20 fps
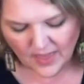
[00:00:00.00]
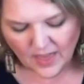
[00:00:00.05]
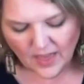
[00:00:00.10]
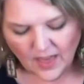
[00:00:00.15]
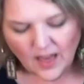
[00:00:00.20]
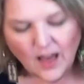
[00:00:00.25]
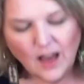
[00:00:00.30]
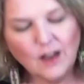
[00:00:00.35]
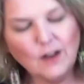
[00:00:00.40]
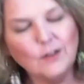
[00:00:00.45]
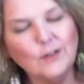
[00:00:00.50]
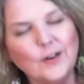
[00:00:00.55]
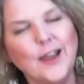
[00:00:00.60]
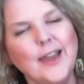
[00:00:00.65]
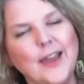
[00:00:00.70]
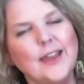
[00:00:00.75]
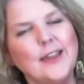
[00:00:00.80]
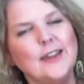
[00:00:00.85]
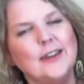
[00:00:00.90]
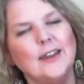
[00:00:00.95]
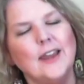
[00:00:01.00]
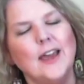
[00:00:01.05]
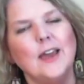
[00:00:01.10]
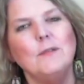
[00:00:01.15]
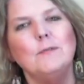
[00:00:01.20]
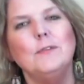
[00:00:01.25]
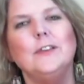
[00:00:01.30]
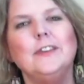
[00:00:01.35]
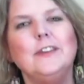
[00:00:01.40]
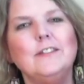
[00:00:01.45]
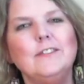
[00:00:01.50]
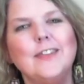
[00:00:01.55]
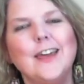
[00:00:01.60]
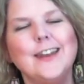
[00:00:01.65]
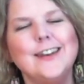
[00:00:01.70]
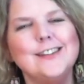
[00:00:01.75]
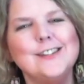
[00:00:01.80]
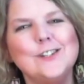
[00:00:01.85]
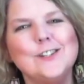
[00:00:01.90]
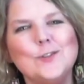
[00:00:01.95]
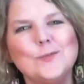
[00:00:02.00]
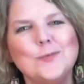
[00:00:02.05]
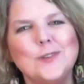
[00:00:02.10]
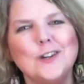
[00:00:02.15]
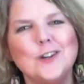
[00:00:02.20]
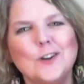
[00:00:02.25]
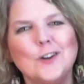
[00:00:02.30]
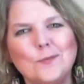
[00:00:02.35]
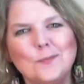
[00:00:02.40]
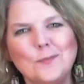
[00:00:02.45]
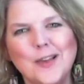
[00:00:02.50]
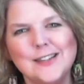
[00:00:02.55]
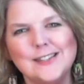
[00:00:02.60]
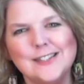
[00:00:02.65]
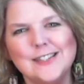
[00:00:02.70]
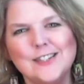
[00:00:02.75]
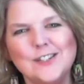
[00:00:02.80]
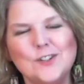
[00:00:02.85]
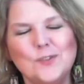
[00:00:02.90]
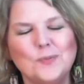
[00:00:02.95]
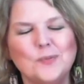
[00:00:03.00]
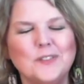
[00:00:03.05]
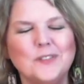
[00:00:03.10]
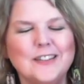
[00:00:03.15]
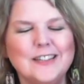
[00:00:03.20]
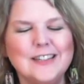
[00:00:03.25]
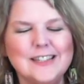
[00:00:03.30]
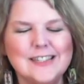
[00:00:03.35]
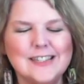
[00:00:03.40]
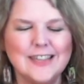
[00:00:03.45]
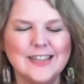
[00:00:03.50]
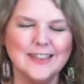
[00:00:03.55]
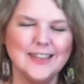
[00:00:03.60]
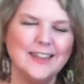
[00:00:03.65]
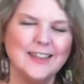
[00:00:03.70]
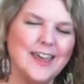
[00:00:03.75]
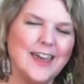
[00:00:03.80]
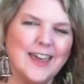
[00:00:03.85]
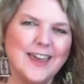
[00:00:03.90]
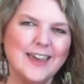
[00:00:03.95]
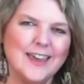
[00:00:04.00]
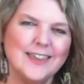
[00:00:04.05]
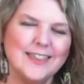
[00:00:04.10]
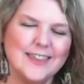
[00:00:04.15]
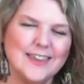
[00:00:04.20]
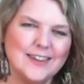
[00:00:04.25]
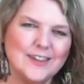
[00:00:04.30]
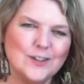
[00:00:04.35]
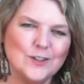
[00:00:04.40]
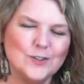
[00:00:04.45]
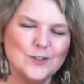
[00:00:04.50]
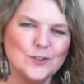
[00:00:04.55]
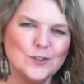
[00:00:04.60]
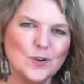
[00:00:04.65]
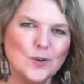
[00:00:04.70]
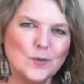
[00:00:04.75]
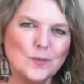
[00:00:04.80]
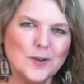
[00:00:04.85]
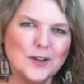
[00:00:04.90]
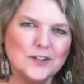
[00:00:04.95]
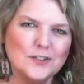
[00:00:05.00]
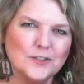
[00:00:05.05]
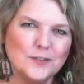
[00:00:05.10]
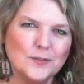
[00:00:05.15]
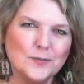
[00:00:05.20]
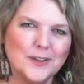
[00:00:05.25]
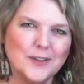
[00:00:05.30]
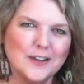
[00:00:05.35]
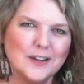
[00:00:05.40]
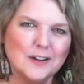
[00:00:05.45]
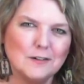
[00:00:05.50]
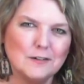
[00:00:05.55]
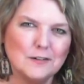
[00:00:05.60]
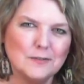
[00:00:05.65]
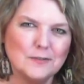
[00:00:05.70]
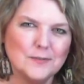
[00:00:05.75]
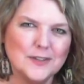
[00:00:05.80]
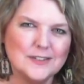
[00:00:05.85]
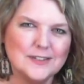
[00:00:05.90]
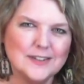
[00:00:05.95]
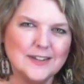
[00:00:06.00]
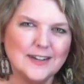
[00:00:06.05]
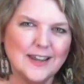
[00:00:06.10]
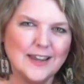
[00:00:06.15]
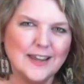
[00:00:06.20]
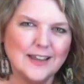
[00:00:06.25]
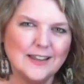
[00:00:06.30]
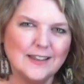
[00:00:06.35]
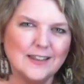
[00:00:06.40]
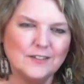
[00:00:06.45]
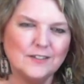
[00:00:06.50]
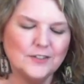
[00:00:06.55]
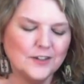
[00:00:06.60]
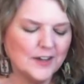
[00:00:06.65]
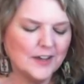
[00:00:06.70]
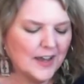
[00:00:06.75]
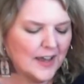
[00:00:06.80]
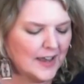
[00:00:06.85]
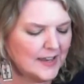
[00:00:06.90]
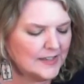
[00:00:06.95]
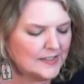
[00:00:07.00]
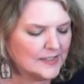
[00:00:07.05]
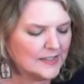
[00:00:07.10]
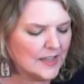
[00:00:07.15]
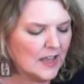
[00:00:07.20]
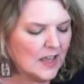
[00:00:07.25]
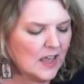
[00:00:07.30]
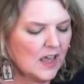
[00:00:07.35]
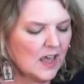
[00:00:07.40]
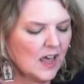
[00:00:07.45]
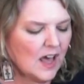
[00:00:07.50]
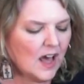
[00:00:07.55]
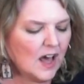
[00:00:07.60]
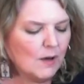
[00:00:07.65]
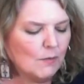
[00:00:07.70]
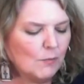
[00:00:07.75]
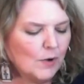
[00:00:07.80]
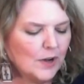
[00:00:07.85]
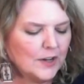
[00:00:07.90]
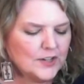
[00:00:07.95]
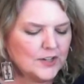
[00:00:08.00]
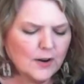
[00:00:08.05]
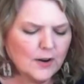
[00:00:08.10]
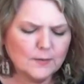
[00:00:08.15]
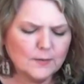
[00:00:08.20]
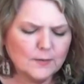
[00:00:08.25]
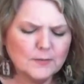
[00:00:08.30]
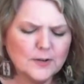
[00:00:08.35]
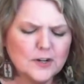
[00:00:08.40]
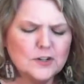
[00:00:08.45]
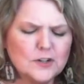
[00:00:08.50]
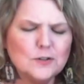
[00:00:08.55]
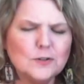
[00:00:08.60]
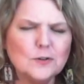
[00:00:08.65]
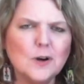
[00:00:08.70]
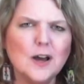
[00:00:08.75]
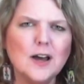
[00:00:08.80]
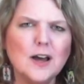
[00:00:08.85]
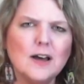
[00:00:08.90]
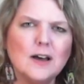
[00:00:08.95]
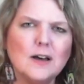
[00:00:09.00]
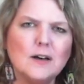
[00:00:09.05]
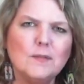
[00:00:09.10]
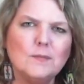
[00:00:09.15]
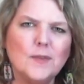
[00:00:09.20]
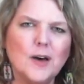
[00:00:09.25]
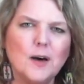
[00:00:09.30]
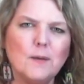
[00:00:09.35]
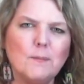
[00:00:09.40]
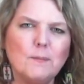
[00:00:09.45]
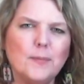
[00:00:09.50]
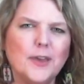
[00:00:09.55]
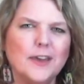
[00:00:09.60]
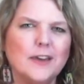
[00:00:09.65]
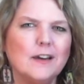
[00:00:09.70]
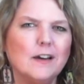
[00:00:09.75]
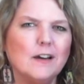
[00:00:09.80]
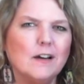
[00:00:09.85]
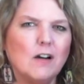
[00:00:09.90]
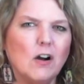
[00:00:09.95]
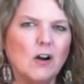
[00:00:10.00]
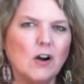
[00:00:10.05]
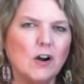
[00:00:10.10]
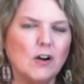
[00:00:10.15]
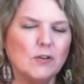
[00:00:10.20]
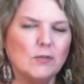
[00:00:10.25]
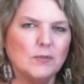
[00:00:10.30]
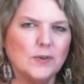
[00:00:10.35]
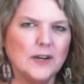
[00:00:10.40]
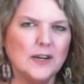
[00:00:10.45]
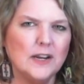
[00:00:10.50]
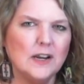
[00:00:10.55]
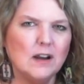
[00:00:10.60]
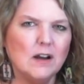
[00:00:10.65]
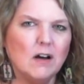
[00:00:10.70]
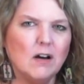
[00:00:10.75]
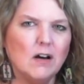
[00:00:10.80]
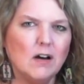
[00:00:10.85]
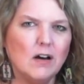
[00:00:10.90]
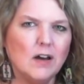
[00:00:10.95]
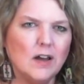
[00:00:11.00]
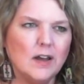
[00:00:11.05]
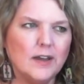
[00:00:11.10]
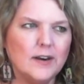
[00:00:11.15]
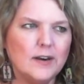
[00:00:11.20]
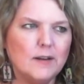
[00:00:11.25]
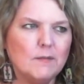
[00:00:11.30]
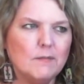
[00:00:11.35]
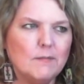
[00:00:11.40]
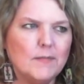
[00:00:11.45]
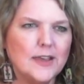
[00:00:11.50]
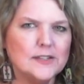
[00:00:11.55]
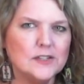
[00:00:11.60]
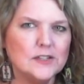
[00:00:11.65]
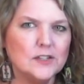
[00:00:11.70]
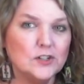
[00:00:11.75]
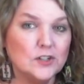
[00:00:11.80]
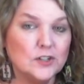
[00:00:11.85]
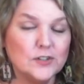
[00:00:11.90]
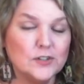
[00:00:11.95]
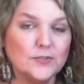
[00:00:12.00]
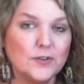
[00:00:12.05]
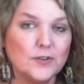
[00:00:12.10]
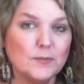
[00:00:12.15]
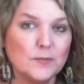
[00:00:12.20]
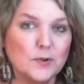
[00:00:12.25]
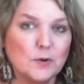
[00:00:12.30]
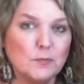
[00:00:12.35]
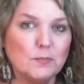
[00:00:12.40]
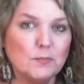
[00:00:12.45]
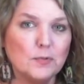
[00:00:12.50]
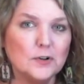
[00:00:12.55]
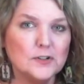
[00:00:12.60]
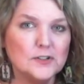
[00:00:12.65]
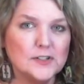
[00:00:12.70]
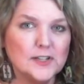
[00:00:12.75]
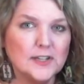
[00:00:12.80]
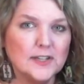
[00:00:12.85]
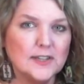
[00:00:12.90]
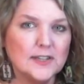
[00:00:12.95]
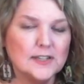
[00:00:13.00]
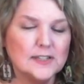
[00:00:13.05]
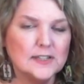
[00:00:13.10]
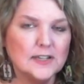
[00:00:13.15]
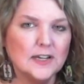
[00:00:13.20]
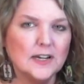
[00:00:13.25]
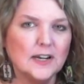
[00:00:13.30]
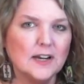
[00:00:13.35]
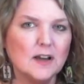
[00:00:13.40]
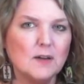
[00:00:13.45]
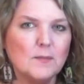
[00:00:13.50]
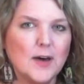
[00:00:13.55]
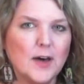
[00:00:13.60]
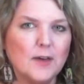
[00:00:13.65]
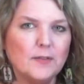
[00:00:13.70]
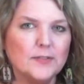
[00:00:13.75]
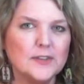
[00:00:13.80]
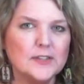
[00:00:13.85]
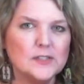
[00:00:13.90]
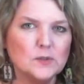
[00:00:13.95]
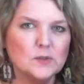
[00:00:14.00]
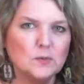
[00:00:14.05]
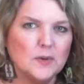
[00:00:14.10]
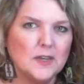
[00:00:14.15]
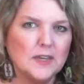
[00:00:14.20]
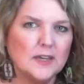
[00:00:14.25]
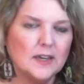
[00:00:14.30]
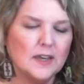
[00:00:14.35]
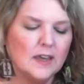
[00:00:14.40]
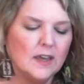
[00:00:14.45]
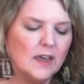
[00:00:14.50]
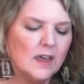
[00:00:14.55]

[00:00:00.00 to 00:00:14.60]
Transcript: All right, I believe that is your mirror message. Please hit the like. Thank you so much for being here with me today. I love you guys. Watch out, I'm going to do a pick a card reading on messages from your person that's going to come out this week.